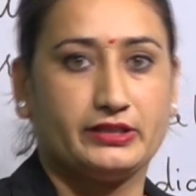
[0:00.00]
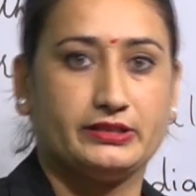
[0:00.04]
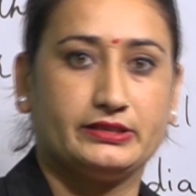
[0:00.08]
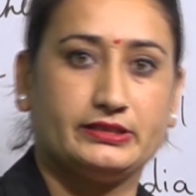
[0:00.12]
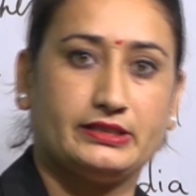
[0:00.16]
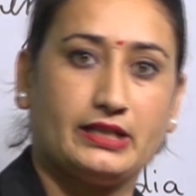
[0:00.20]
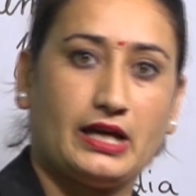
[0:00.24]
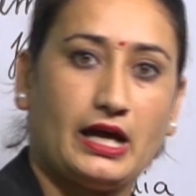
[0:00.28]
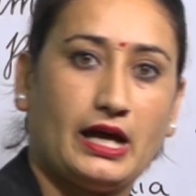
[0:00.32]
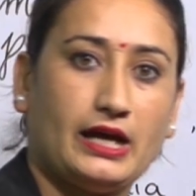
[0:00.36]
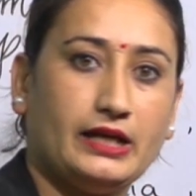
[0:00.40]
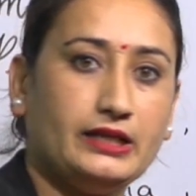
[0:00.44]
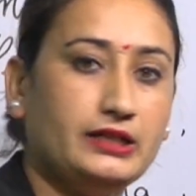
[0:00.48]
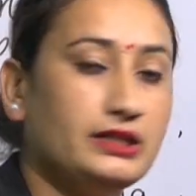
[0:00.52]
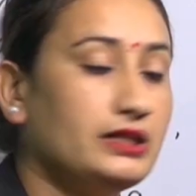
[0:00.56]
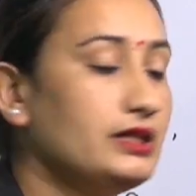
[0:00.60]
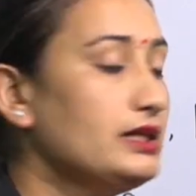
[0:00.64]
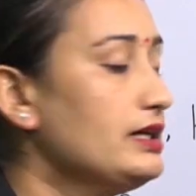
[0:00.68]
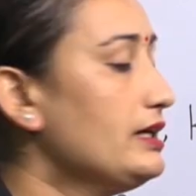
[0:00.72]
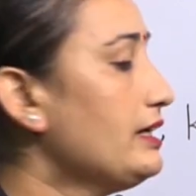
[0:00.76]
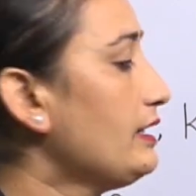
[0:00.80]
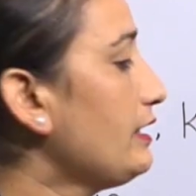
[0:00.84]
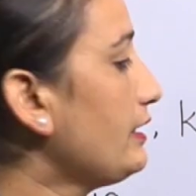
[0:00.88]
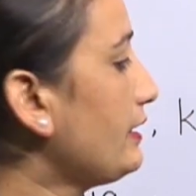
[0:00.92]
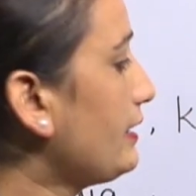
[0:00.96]
Done?
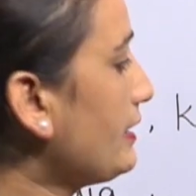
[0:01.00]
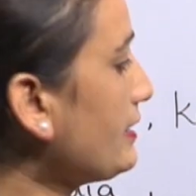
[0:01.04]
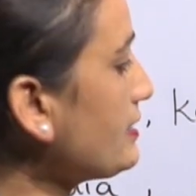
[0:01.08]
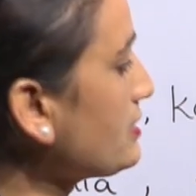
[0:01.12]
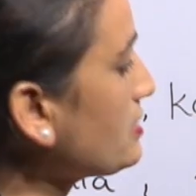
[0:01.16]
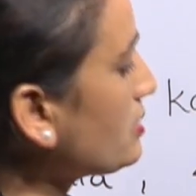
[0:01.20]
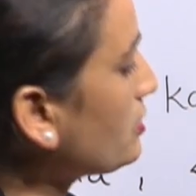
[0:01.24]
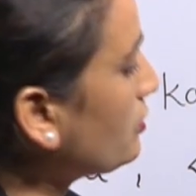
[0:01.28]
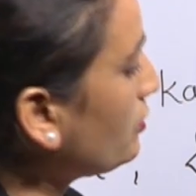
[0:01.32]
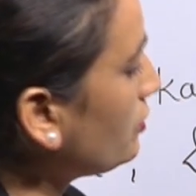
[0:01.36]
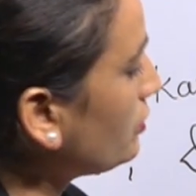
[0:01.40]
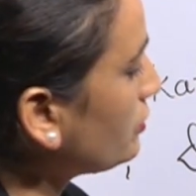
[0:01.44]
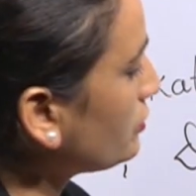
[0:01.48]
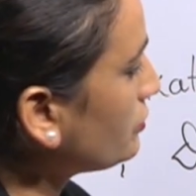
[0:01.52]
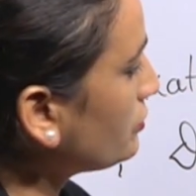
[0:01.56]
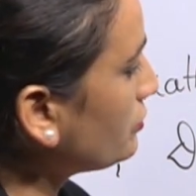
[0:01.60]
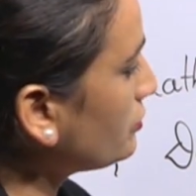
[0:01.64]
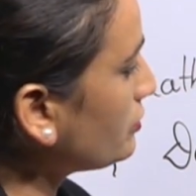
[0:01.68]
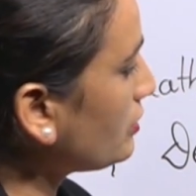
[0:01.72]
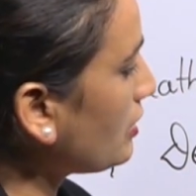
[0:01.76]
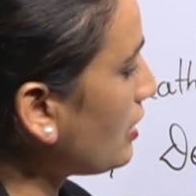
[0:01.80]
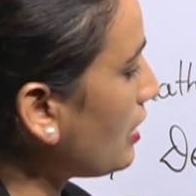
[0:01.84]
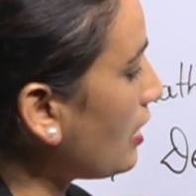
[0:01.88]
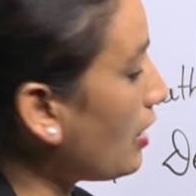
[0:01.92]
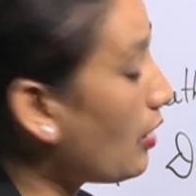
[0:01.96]
Let's go to
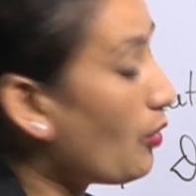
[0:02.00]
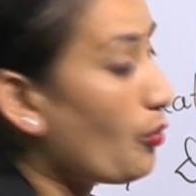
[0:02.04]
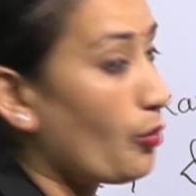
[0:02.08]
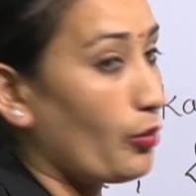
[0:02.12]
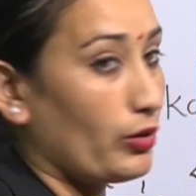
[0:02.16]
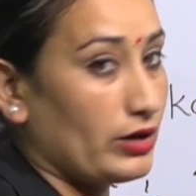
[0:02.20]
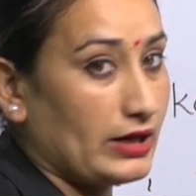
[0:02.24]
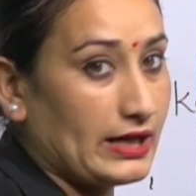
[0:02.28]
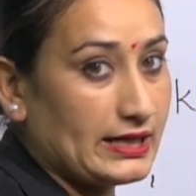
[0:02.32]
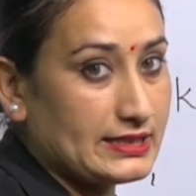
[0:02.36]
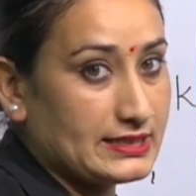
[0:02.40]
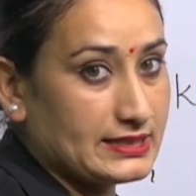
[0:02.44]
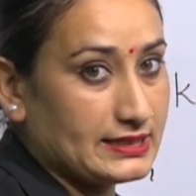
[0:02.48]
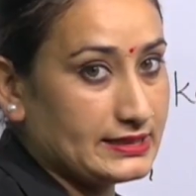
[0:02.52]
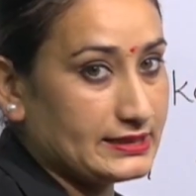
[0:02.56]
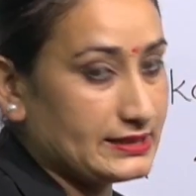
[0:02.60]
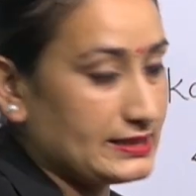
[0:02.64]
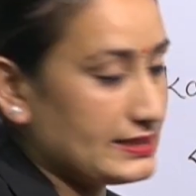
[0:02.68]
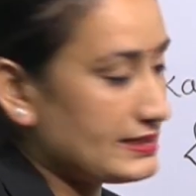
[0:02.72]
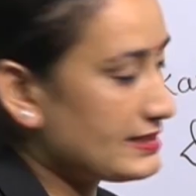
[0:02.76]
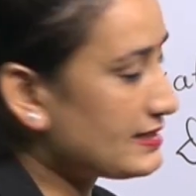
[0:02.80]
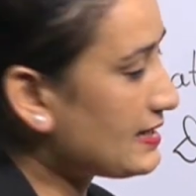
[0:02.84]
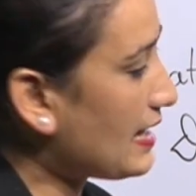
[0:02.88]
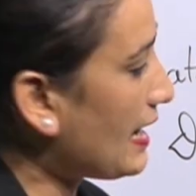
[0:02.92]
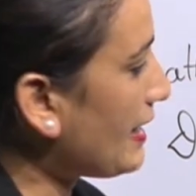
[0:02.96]
the horizontal
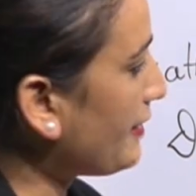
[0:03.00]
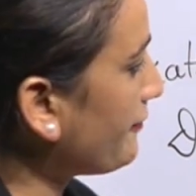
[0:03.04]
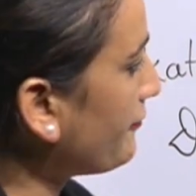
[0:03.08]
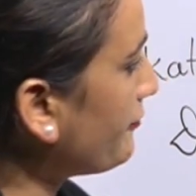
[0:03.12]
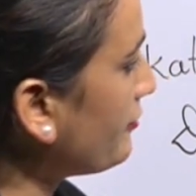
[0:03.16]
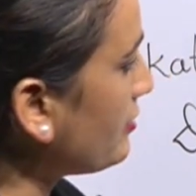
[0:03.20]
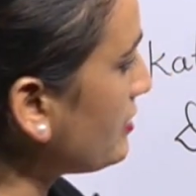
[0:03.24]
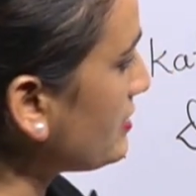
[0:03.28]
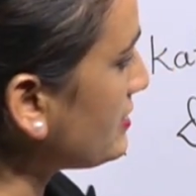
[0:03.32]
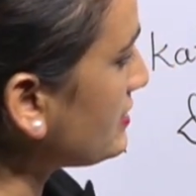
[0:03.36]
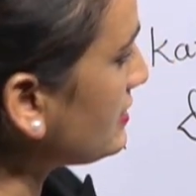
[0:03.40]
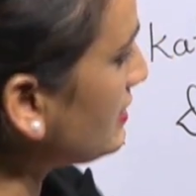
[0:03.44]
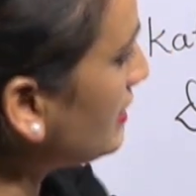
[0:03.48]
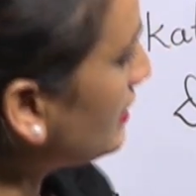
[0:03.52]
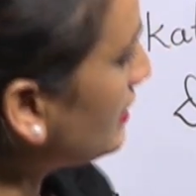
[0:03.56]
side first.